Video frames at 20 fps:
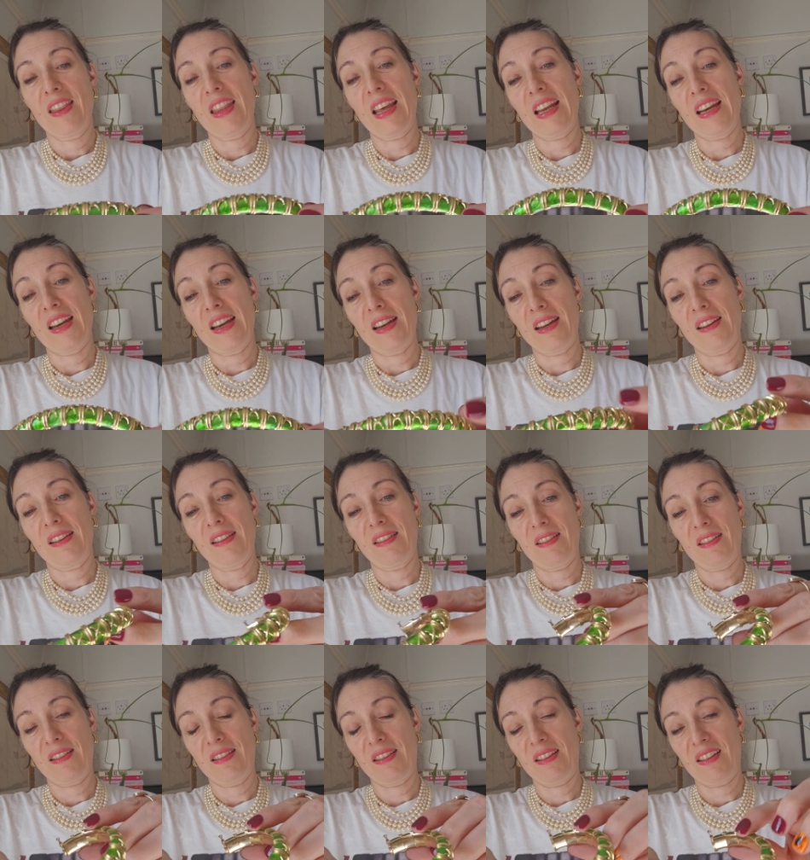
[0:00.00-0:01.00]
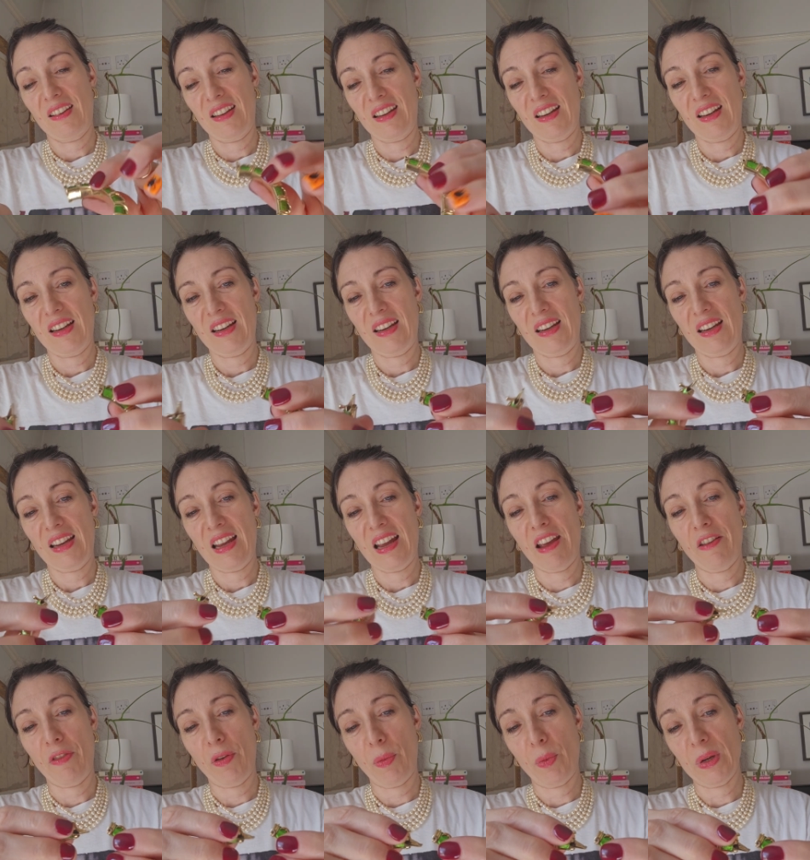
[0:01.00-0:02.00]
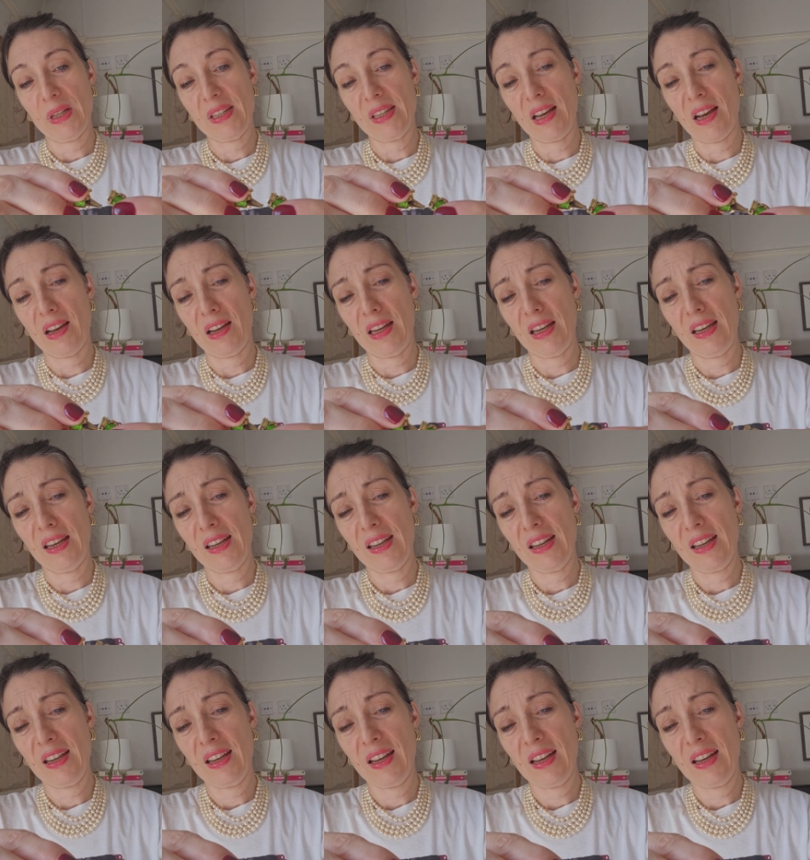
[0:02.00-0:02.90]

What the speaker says: than if it were signed,